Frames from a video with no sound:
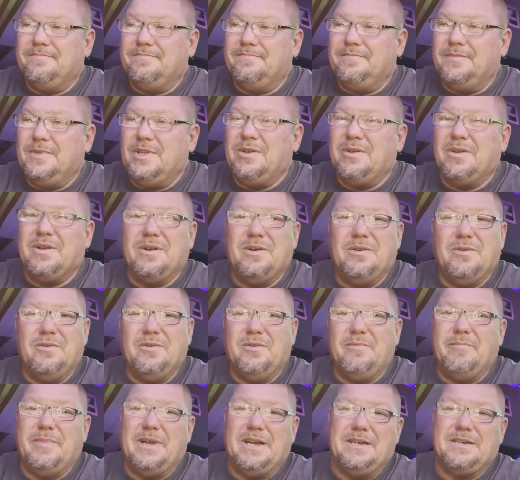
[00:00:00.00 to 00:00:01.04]
you can do
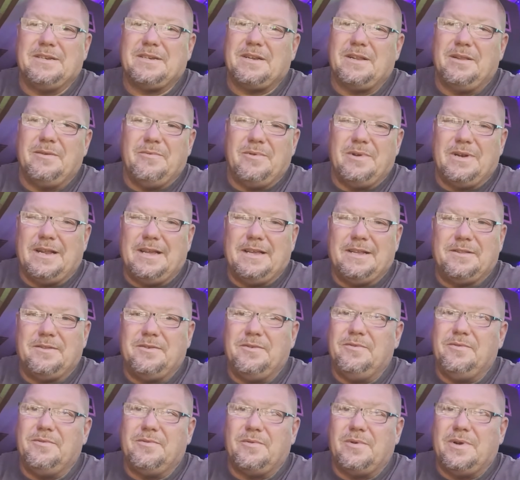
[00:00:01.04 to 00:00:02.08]
it basically with like
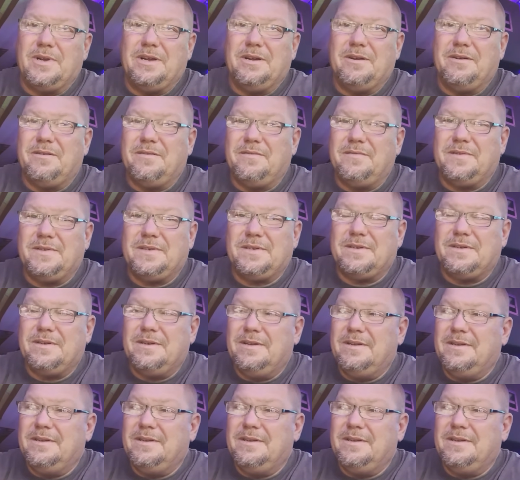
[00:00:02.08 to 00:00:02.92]
212s